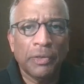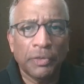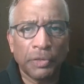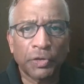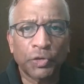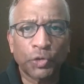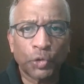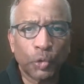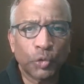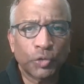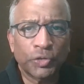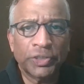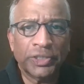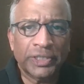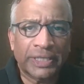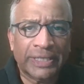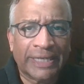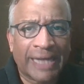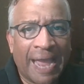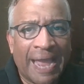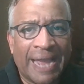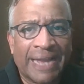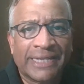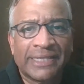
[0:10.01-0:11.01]
The truth is, it
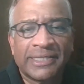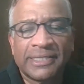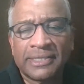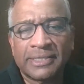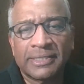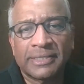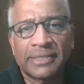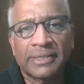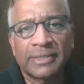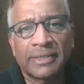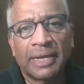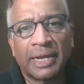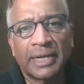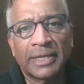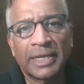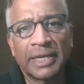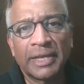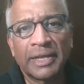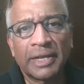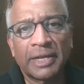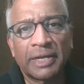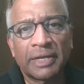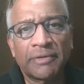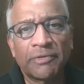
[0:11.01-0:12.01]
has. I
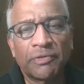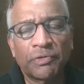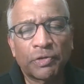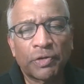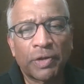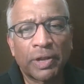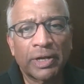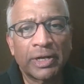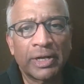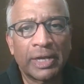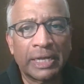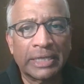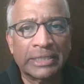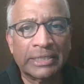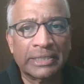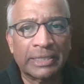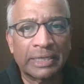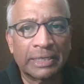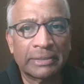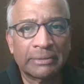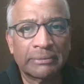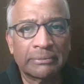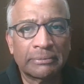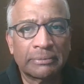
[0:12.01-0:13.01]
think we have to recognize
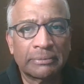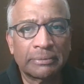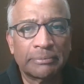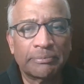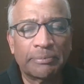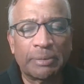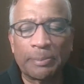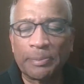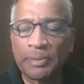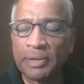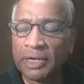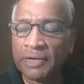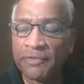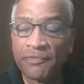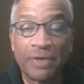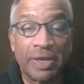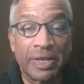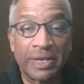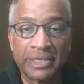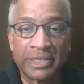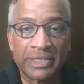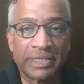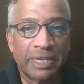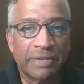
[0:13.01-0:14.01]
that people at
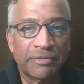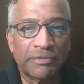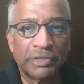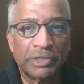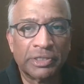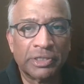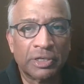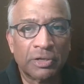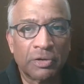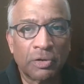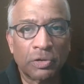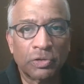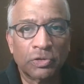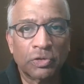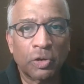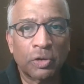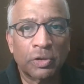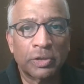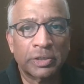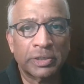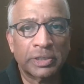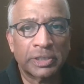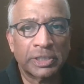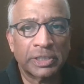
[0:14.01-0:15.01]
various levels across
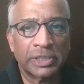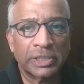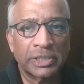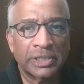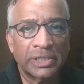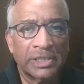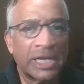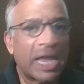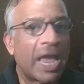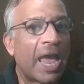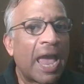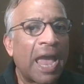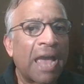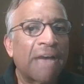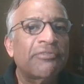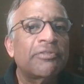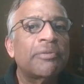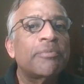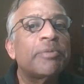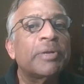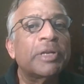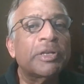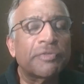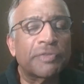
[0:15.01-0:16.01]
organizations have
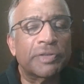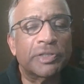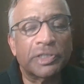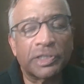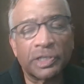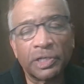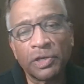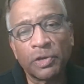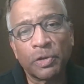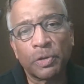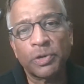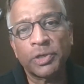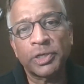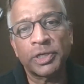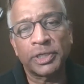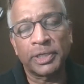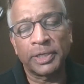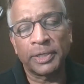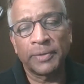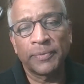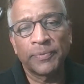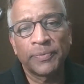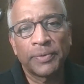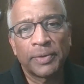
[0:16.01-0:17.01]
a bit of insecurity.
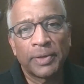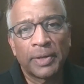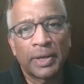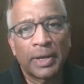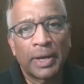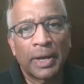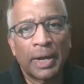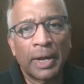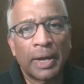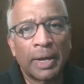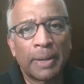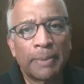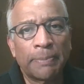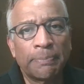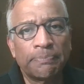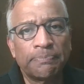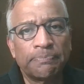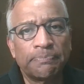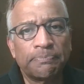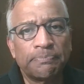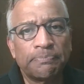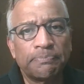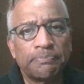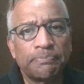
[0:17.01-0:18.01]
Uh,
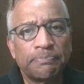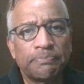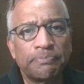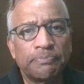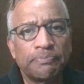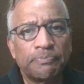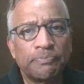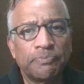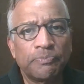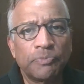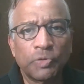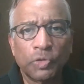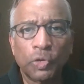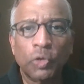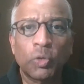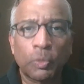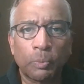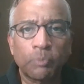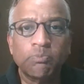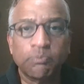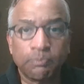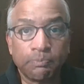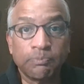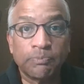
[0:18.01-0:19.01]

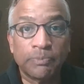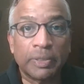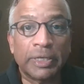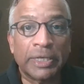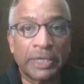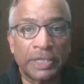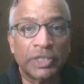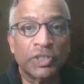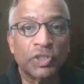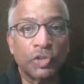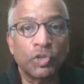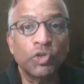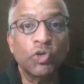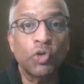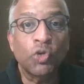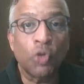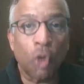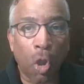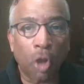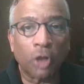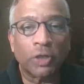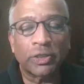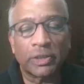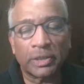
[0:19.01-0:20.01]
so it is
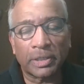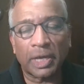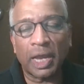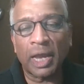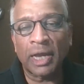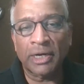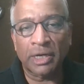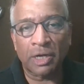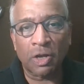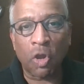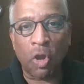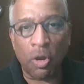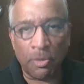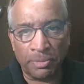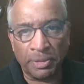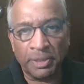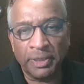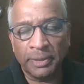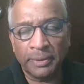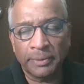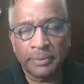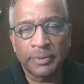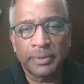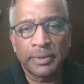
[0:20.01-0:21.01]
not
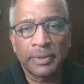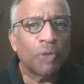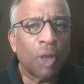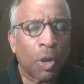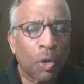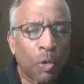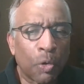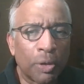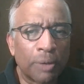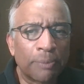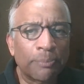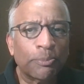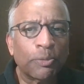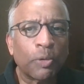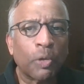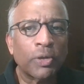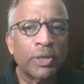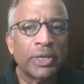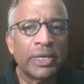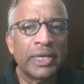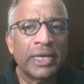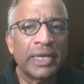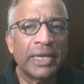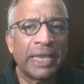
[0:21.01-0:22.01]
uncommon. A good
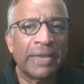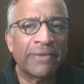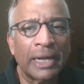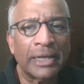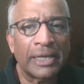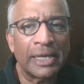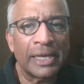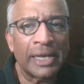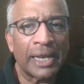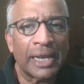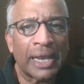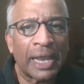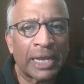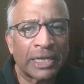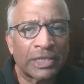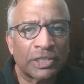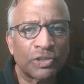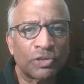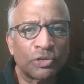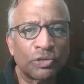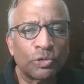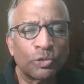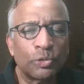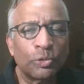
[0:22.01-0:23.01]
employee, I think,
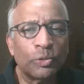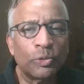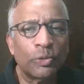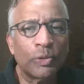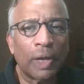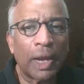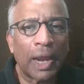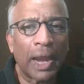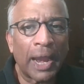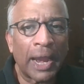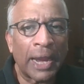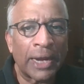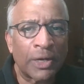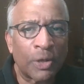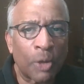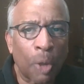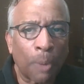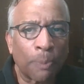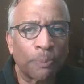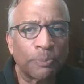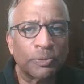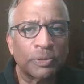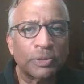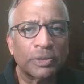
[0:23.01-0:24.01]
has to
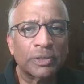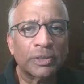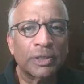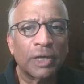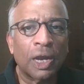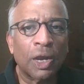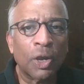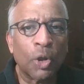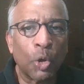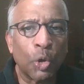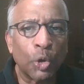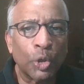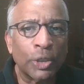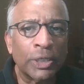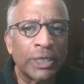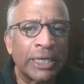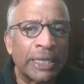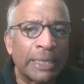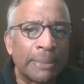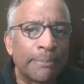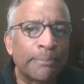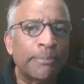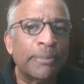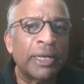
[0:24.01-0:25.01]
adopt a good
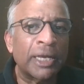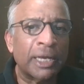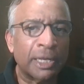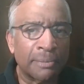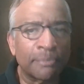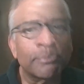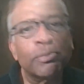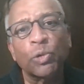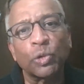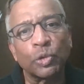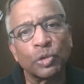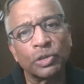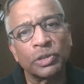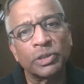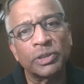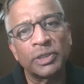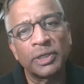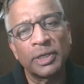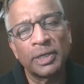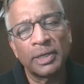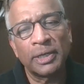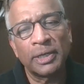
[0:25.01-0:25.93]
team player approach.